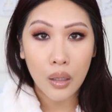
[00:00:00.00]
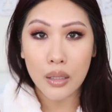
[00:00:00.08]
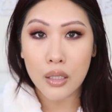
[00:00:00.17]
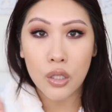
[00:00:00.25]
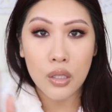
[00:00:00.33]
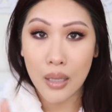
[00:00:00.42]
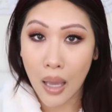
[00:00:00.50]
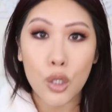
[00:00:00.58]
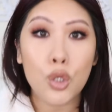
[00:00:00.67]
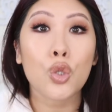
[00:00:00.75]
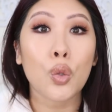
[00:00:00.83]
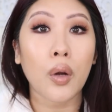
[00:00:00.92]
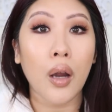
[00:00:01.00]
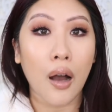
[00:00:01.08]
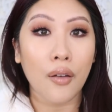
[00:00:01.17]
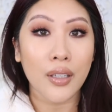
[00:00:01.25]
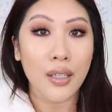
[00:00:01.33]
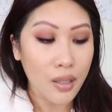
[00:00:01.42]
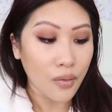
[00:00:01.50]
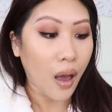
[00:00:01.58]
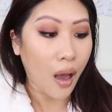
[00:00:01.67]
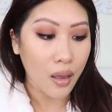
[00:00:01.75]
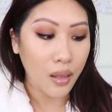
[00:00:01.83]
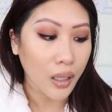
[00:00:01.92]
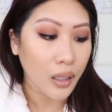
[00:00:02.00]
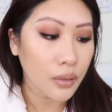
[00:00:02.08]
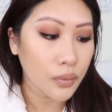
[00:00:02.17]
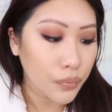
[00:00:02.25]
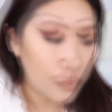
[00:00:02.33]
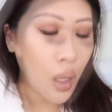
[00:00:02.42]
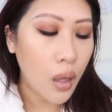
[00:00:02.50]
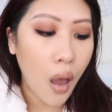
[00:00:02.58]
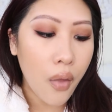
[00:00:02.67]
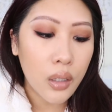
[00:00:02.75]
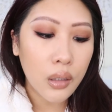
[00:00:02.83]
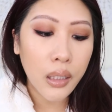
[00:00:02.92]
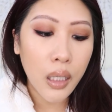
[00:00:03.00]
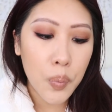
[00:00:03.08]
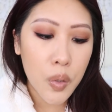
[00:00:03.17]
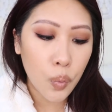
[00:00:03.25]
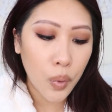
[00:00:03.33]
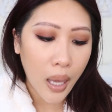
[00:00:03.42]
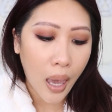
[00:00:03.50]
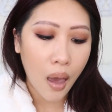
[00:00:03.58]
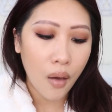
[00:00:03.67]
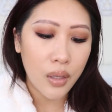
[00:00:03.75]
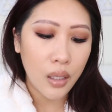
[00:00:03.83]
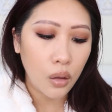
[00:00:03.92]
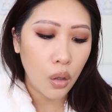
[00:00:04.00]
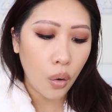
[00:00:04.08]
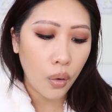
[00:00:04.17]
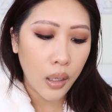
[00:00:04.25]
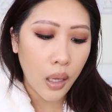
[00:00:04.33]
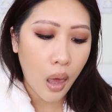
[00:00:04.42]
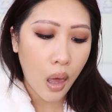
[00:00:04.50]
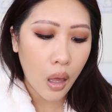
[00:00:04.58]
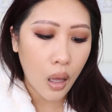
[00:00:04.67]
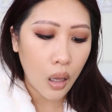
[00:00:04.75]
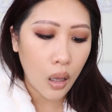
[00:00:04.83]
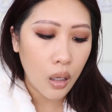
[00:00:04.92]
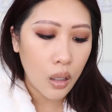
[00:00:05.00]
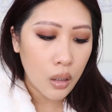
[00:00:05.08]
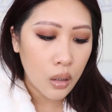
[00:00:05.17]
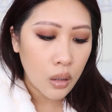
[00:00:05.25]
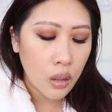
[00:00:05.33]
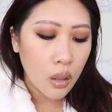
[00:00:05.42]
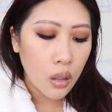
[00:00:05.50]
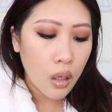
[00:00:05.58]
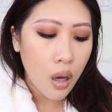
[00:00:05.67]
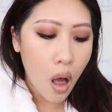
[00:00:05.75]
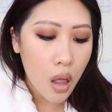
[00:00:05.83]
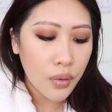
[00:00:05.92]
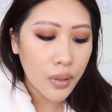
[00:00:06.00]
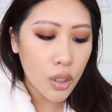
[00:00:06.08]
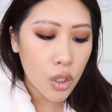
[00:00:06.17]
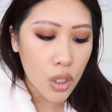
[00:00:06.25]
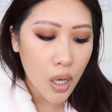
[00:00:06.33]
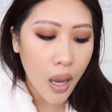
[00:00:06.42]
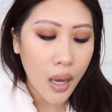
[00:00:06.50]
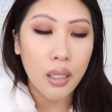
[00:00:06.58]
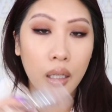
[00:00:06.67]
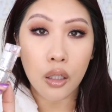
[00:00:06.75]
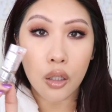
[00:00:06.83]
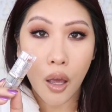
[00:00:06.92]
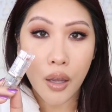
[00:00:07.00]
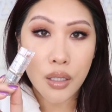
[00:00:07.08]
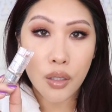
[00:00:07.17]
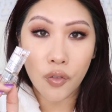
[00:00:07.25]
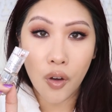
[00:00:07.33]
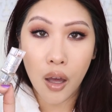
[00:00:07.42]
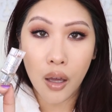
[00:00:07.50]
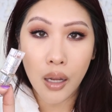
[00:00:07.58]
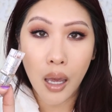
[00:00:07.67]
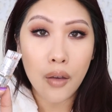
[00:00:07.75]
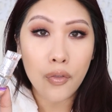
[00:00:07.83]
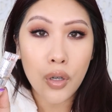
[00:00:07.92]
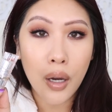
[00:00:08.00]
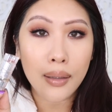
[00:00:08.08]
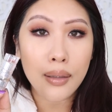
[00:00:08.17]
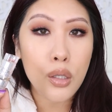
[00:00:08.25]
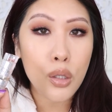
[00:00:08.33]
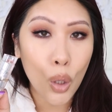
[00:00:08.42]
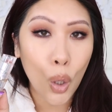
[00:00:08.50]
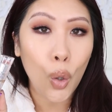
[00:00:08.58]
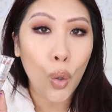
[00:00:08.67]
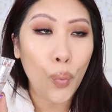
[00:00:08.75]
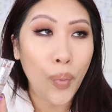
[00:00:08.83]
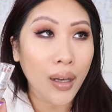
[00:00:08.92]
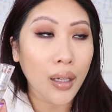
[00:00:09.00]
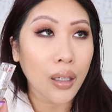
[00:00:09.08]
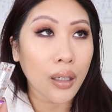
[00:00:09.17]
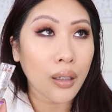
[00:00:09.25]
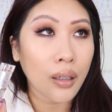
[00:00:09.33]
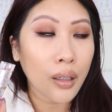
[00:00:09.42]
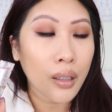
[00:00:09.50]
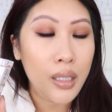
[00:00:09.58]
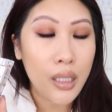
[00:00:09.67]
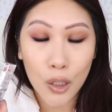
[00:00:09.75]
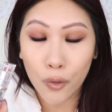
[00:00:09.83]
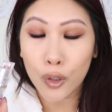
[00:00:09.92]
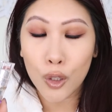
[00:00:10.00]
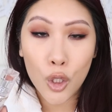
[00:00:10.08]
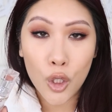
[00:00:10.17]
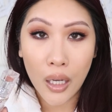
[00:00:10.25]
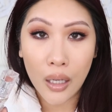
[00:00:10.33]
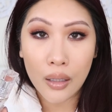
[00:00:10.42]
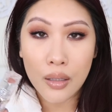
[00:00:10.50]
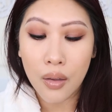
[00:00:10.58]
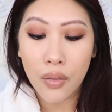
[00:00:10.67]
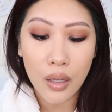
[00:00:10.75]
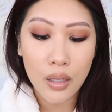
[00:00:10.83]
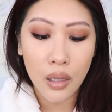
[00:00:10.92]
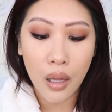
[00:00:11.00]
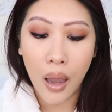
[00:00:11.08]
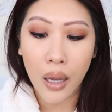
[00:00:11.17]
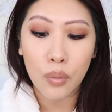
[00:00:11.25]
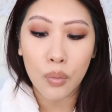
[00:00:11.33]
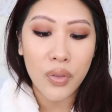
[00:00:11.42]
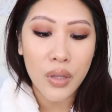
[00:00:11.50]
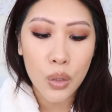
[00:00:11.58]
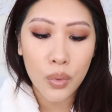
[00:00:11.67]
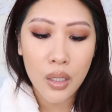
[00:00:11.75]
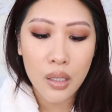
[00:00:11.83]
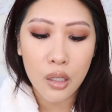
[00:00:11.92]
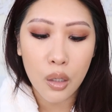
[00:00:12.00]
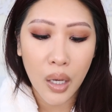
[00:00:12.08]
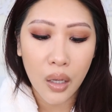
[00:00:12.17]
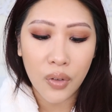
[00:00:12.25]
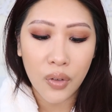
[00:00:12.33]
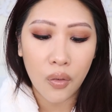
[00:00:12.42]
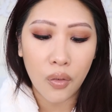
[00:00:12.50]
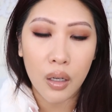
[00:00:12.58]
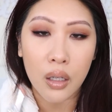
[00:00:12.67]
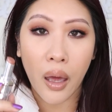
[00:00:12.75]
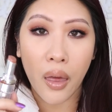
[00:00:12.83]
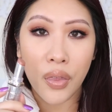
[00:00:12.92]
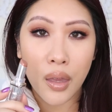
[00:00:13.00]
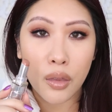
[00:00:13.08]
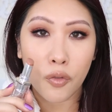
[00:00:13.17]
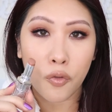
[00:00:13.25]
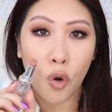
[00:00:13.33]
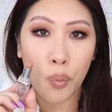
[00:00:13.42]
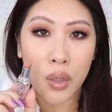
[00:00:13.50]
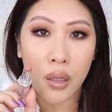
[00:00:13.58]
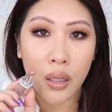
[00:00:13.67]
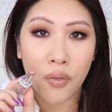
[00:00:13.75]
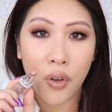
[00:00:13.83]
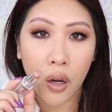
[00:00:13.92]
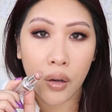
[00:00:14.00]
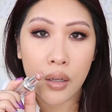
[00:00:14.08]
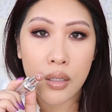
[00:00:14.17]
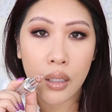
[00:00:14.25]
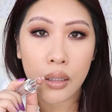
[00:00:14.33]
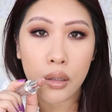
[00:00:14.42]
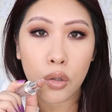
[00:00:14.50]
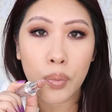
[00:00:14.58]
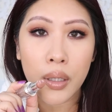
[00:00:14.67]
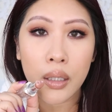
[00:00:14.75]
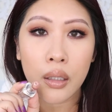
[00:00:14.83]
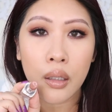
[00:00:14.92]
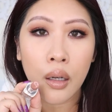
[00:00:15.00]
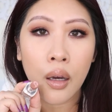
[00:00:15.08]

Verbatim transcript: it's just not super obvious of a highlight. On the lips, we have the L'Oreal Colour Riche Shine and Glossy Fawn. I have tried so many different shades in this line, but this one is still my favorite. I think the formula varies a little bit,